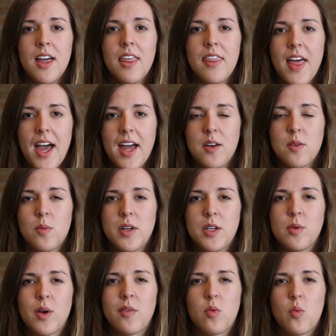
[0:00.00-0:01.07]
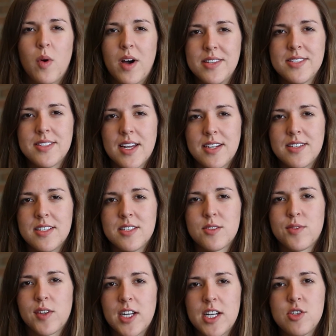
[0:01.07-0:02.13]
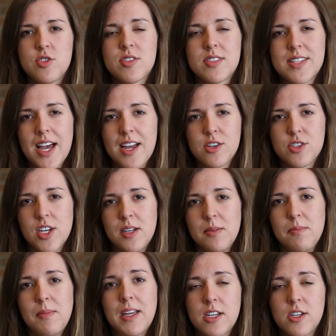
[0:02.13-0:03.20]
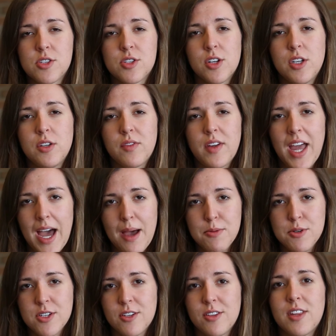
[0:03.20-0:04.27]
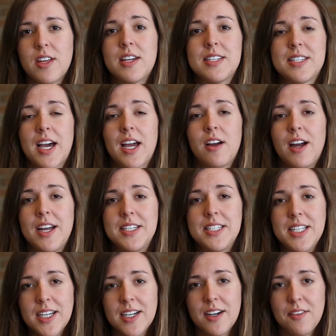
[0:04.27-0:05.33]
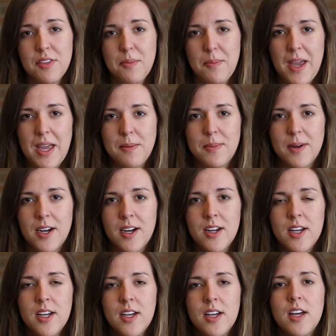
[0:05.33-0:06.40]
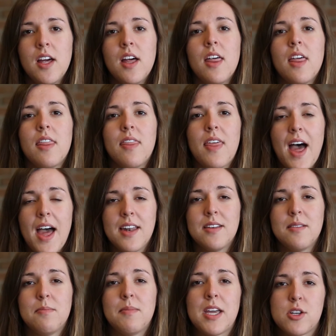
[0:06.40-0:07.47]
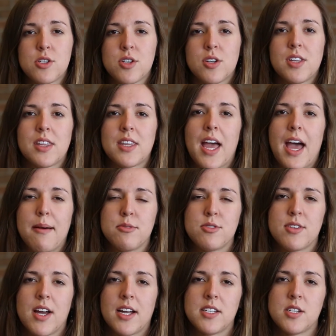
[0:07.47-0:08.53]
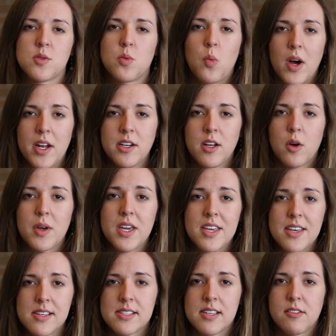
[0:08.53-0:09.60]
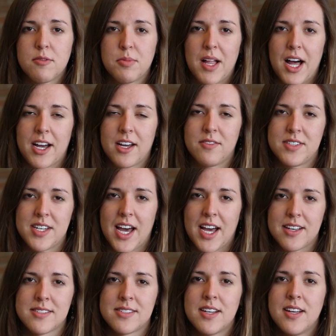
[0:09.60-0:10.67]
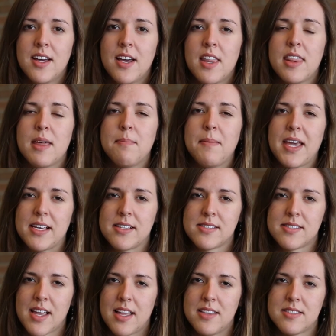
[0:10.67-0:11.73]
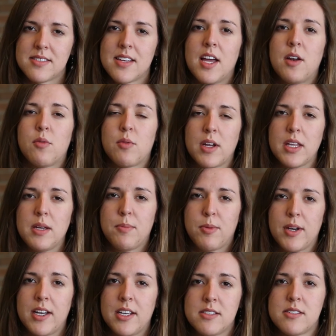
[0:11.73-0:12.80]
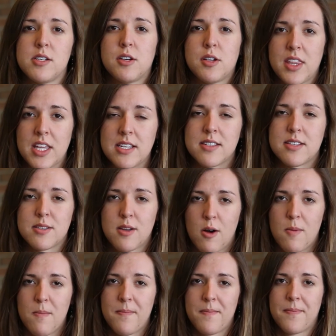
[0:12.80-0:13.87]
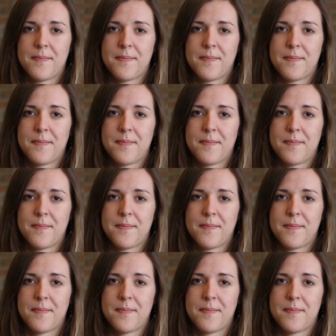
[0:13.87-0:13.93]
Then, when you have one sentence for each section, making sure you've captured the entire idea of the paper, then make sure that the abstract is one cohesive block of text that makes sense and really brings your thesis home.